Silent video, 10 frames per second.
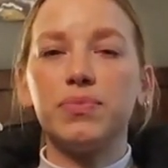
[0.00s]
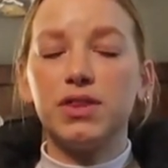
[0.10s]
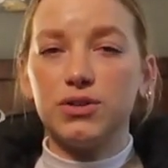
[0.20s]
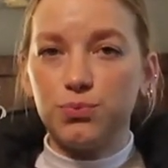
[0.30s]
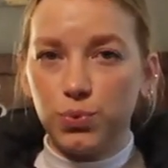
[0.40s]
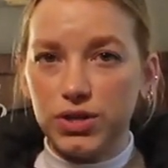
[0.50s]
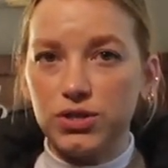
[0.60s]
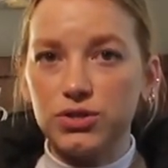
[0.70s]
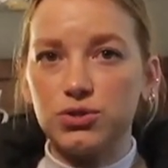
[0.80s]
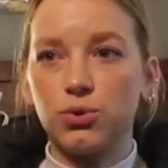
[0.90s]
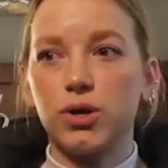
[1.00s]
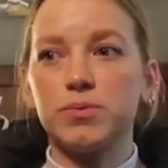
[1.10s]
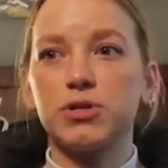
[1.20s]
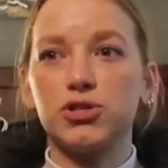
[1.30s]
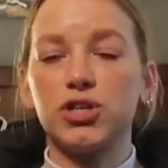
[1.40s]
this winter
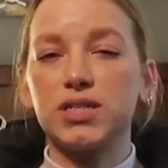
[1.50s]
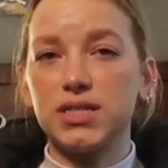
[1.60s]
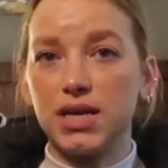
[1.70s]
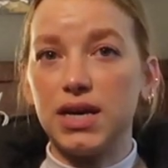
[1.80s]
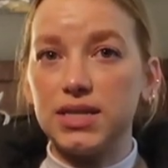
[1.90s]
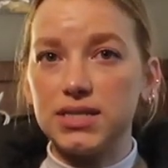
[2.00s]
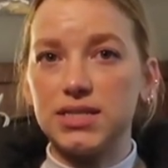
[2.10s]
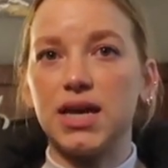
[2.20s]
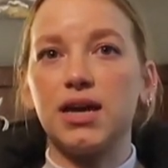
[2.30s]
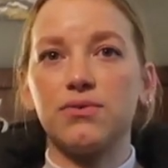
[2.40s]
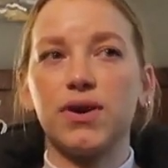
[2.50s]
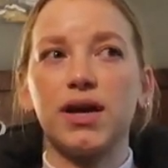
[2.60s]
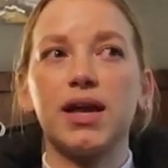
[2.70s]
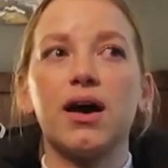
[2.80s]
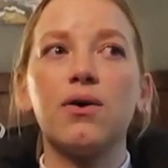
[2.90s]
storms are just insane
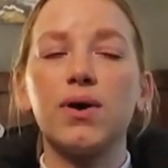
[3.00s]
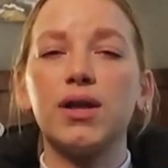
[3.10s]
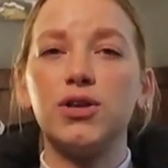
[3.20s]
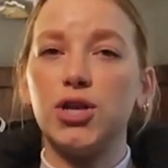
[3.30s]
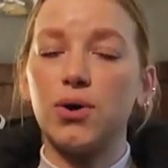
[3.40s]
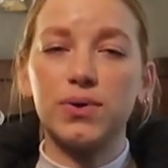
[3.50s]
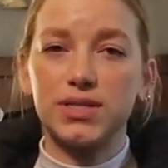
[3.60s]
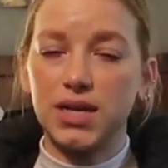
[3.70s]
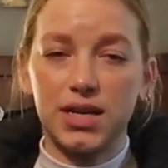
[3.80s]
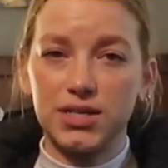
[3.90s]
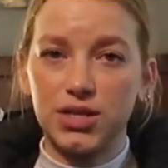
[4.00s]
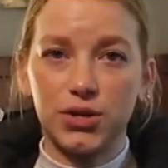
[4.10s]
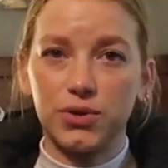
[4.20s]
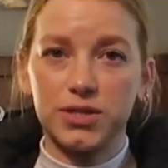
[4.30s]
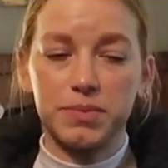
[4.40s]
right now and no one's getting to their
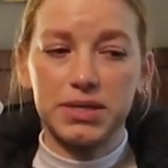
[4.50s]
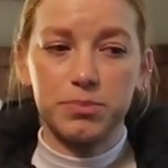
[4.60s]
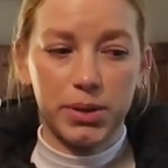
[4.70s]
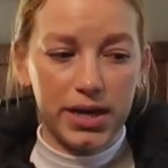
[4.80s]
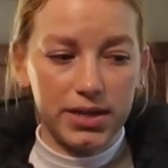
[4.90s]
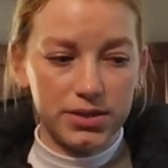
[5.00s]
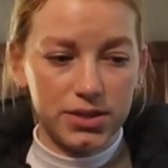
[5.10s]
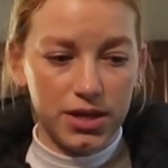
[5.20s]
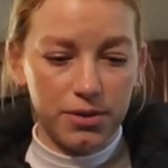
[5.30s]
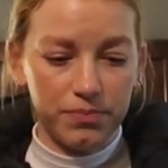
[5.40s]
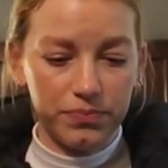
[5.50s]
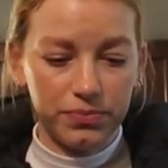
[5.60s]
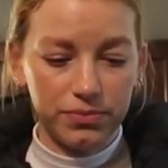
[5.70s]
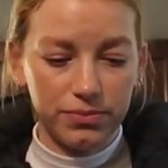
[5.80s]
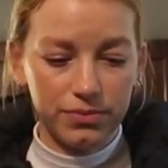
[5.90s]
Christmas plans. So
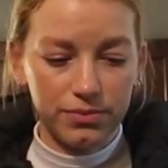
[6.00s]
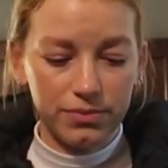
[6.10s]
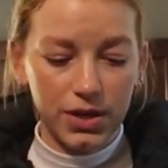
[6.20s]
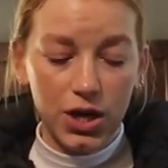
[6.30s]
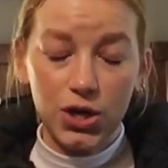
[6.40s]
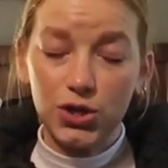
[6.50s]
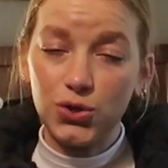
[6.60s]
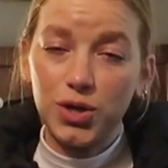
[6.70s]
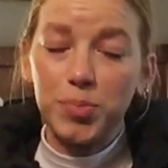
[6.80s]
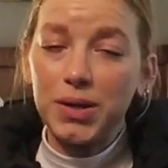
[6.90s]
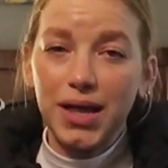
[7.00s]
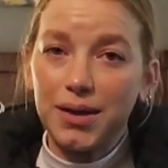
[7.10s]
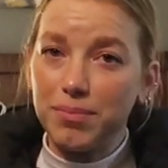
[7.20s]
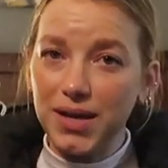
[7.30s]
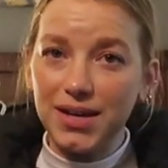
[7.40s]
you could be
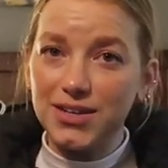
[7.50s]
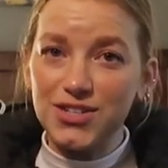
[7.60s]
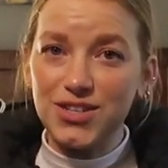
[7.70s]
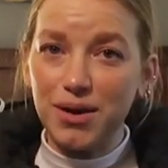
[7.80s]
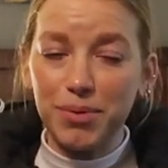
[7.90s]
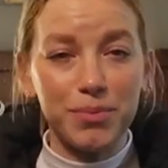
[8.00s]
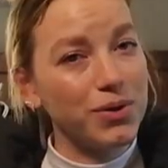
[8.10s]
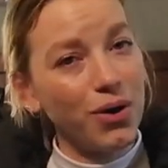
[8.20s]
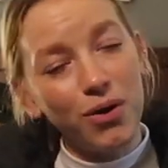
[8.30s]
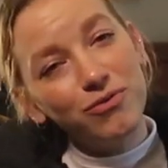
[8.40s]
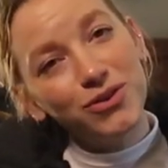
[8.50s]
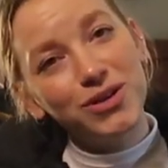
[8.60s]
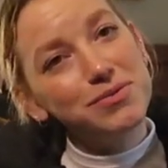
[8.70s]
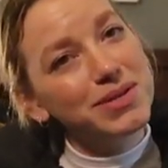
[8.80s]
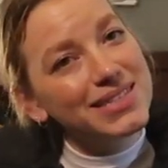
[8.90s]
like me and just not be able to go home for
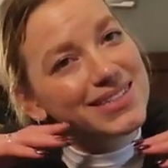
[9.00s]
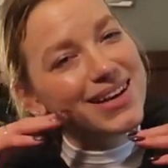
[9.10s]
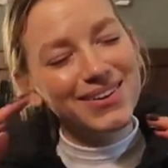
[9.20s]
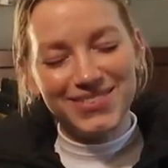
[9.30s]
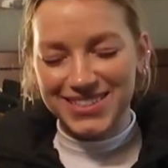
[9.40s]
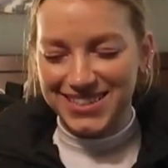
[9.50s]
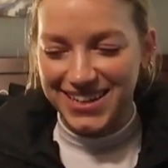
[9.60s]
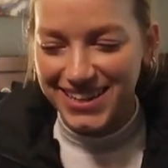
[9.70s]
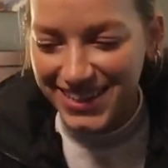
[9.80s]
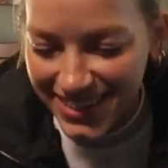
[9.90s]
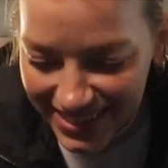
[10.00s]
Christmas. I'm just kidding.